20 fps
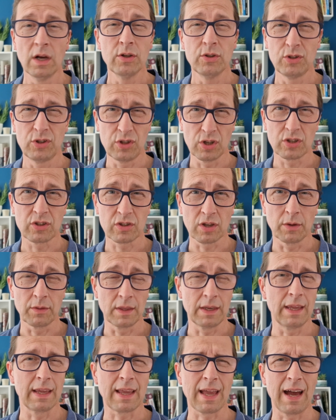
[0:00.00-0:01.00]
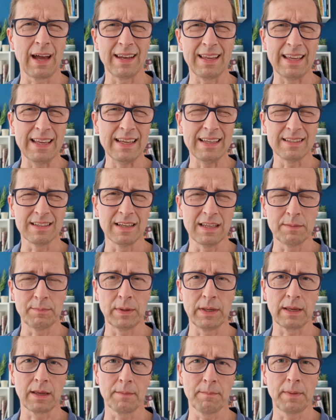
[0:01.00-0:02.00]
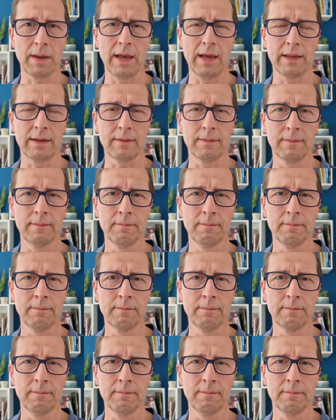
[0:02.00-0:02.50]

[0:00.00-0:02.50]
just so that it can easily be compared.